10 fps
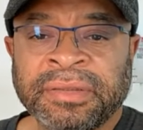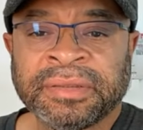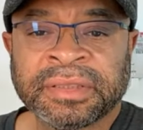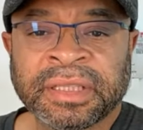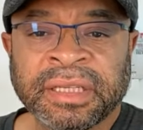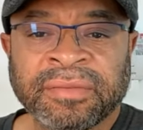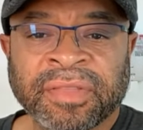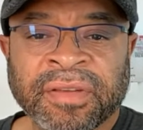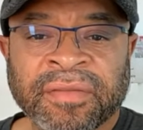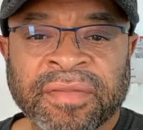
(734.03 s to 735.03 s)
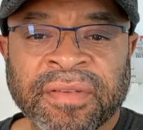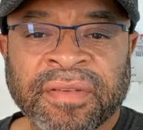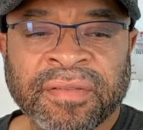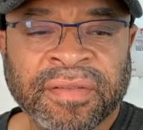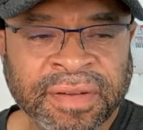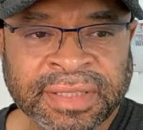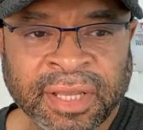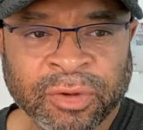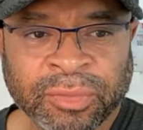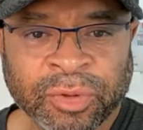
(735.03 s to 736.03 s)
See, very
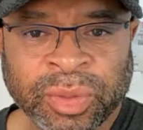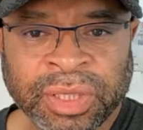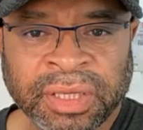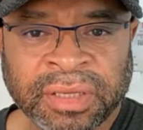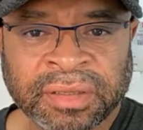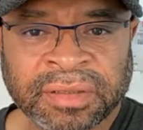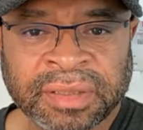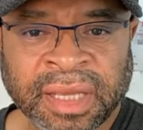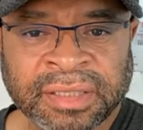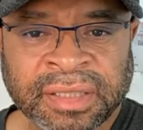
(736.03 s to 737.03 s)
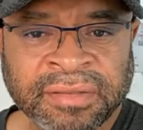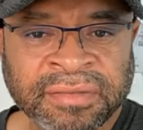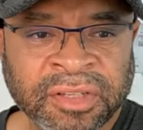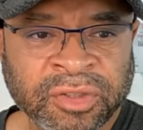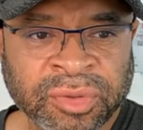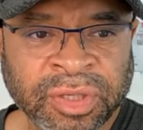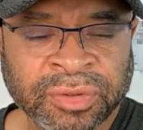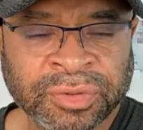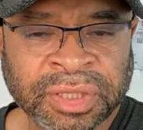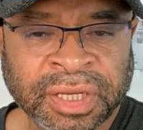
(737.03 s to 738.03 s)
seldom I see visual
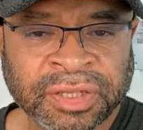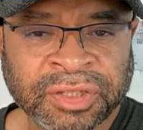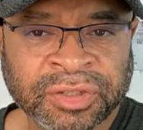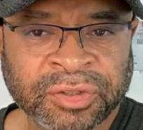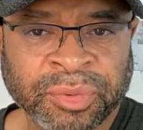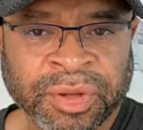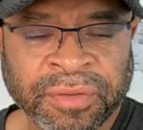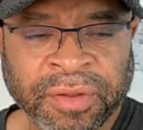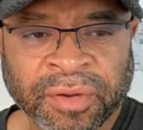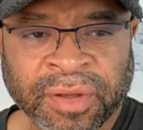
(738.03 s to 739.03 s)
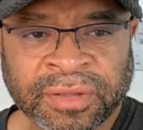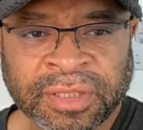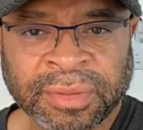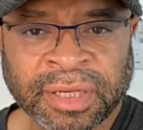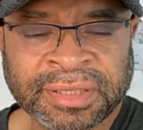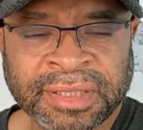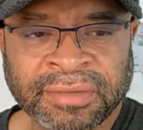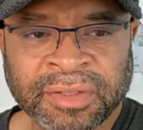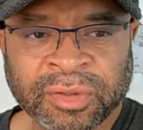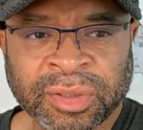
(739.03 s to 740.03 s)
hallucinations, but I typically see the
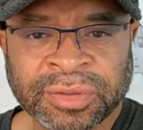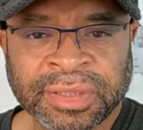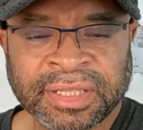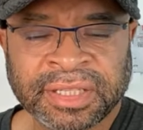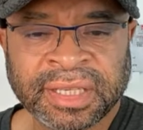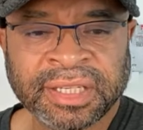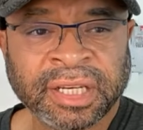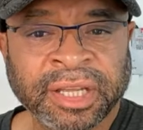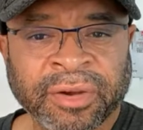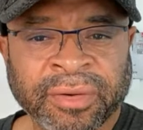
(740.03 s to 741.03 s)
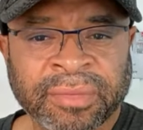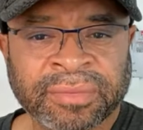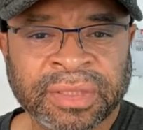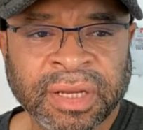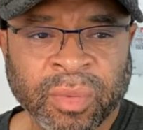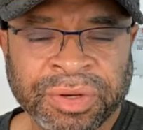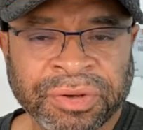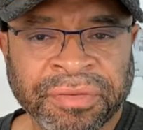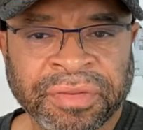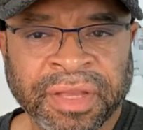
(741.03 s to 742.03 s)
visual hallucinations in deliriums, and I
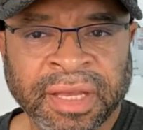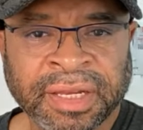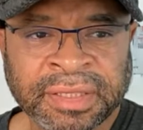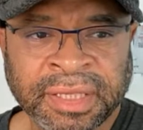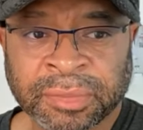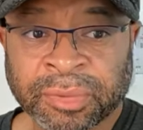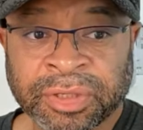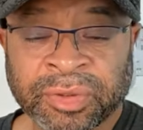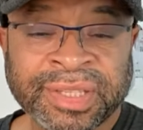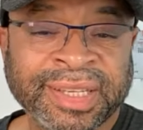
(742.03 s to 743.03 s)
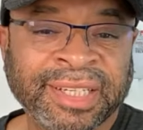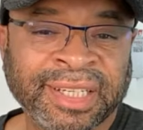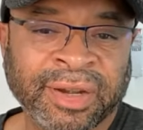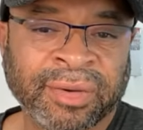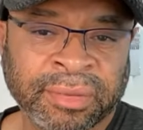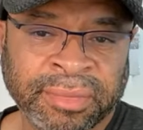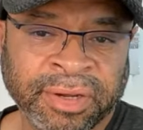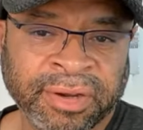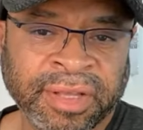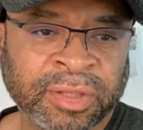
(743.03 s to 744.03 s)
wonder if the LSD is producing a delirium
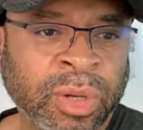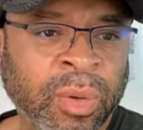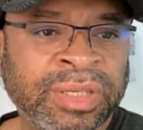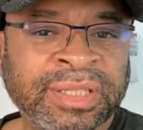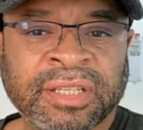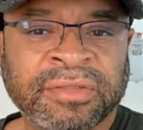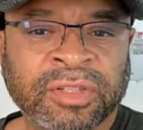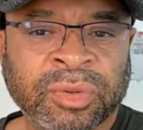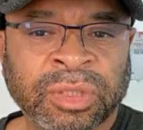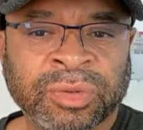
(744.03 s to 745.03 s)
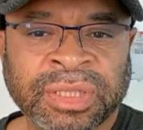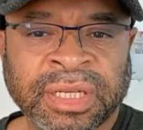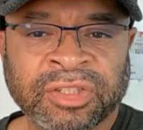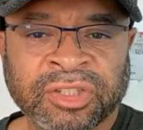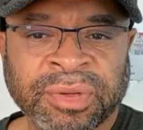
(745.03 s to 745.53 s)
here, and that's why we see the visual hallucinations.